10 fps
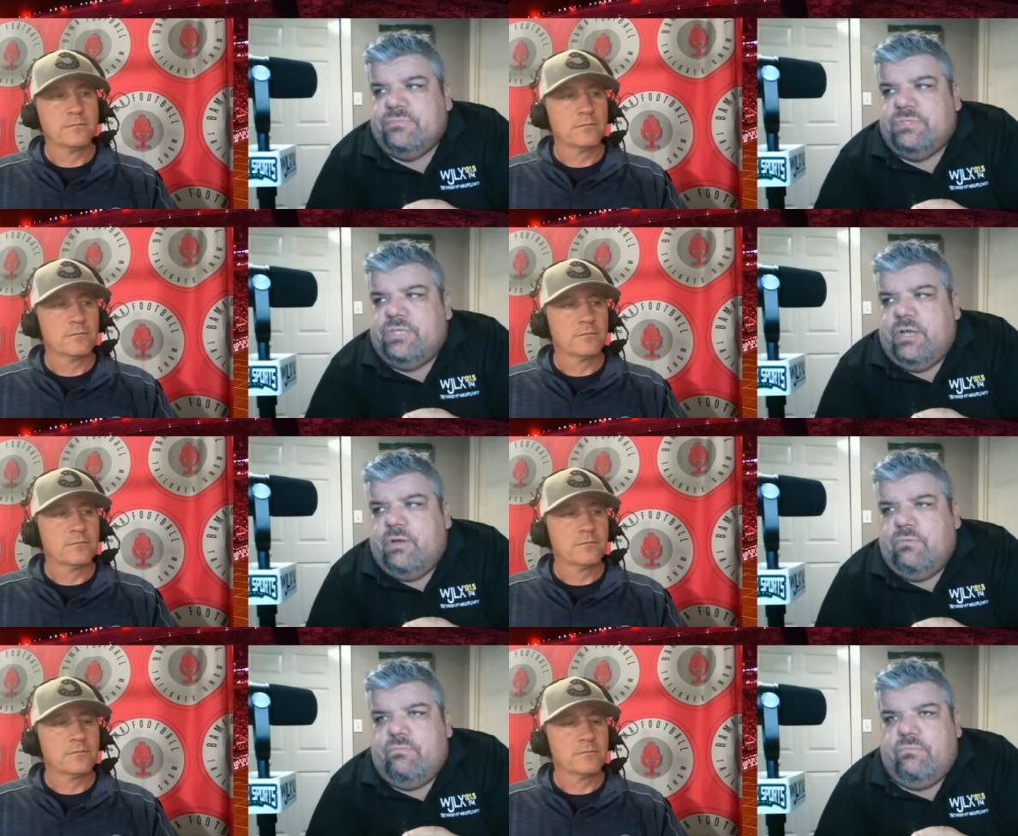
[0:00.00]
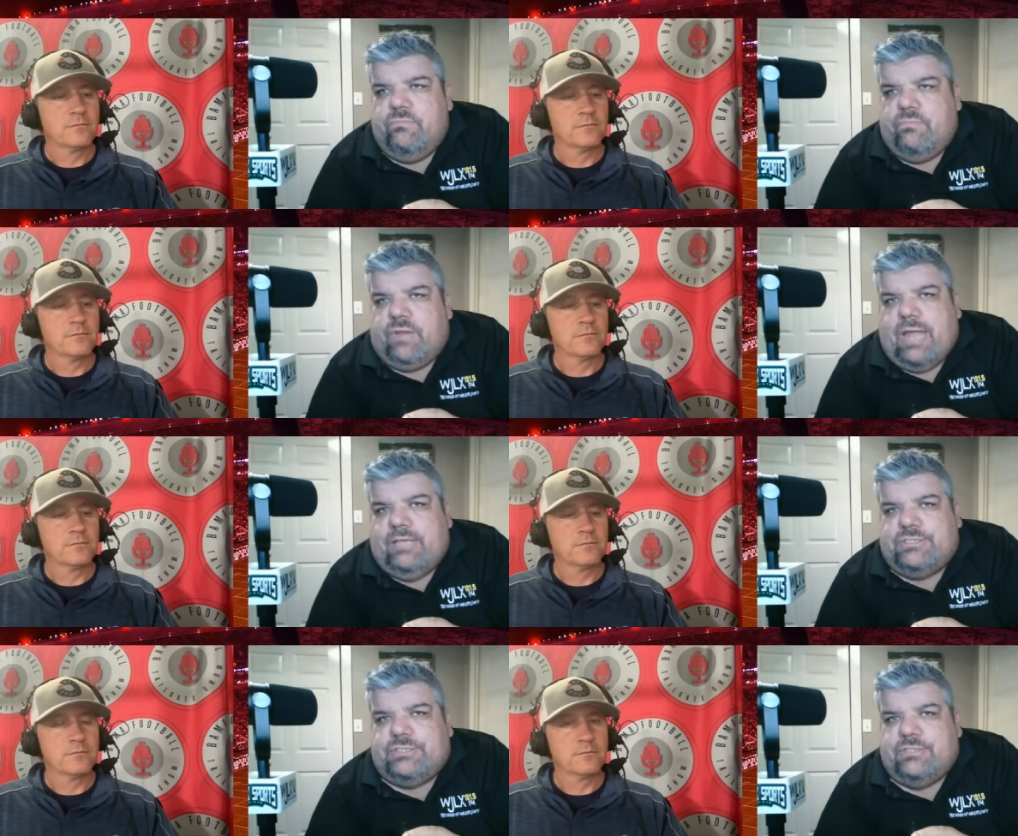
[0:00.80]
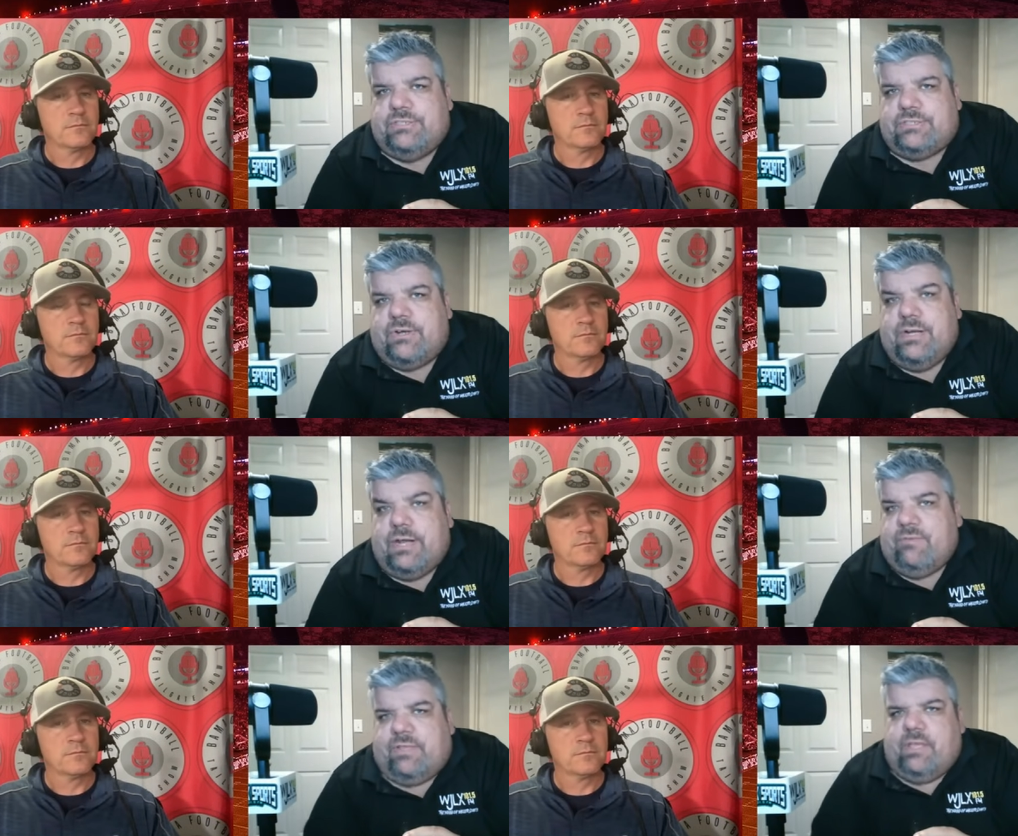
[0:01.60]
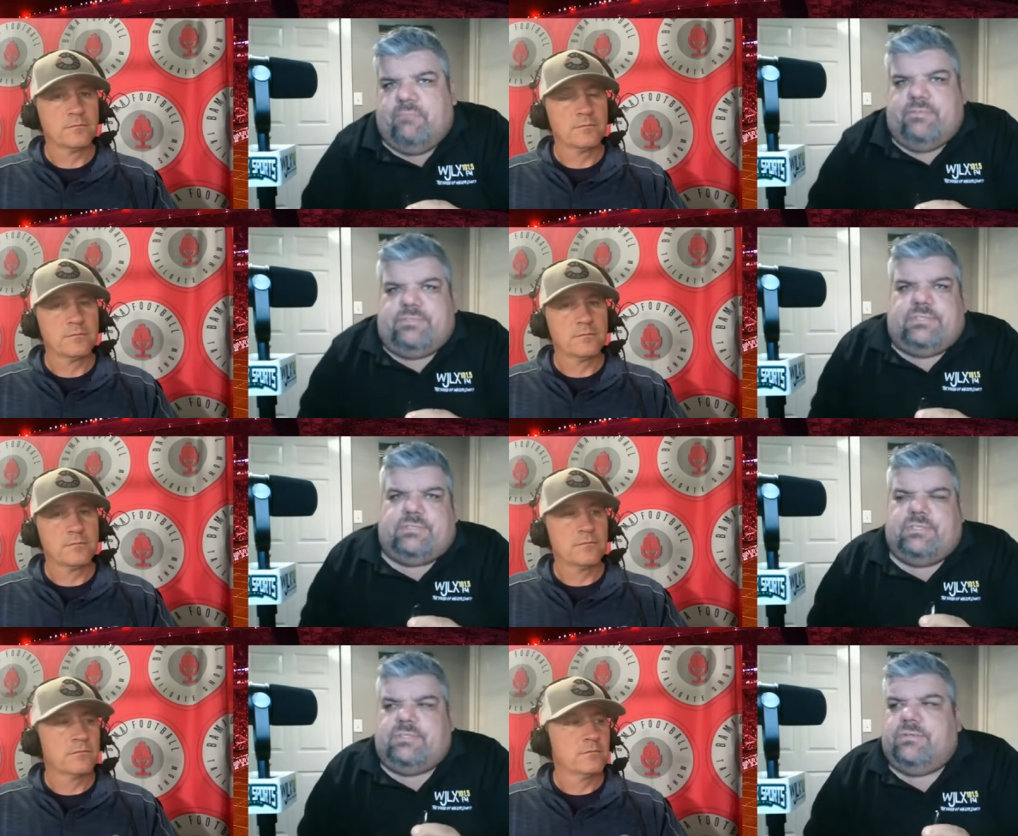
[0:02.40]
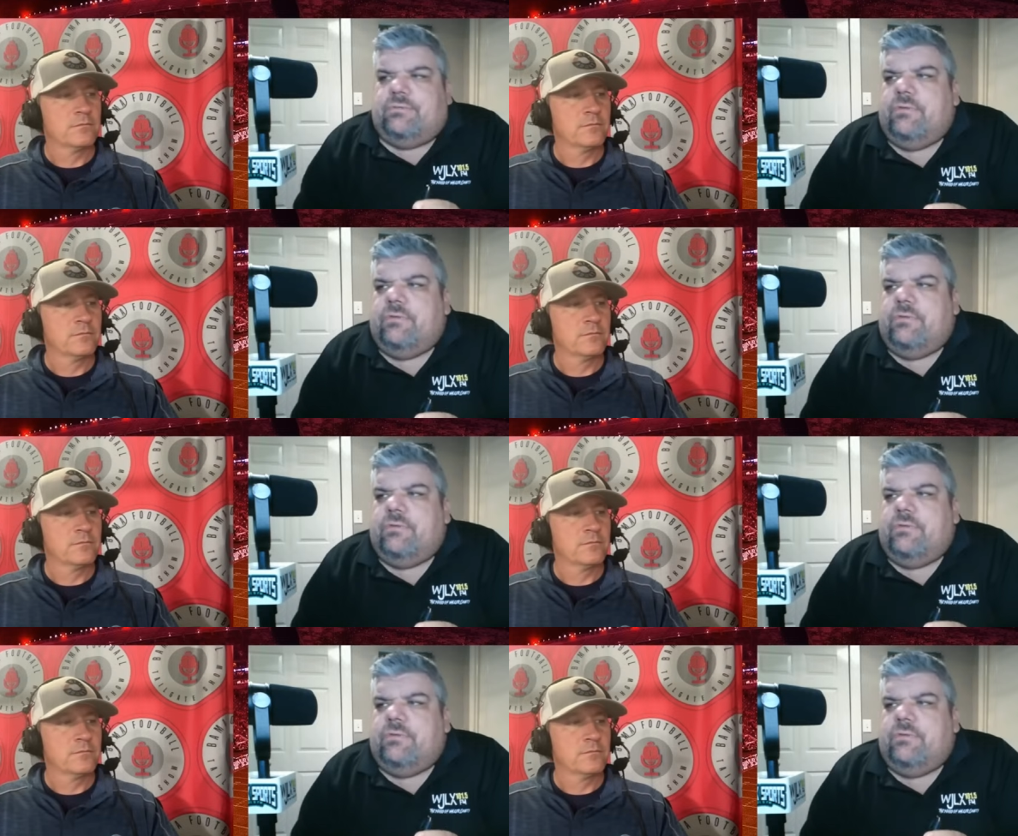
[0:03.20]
Speaker 1: you know, last year he started every game for TCU.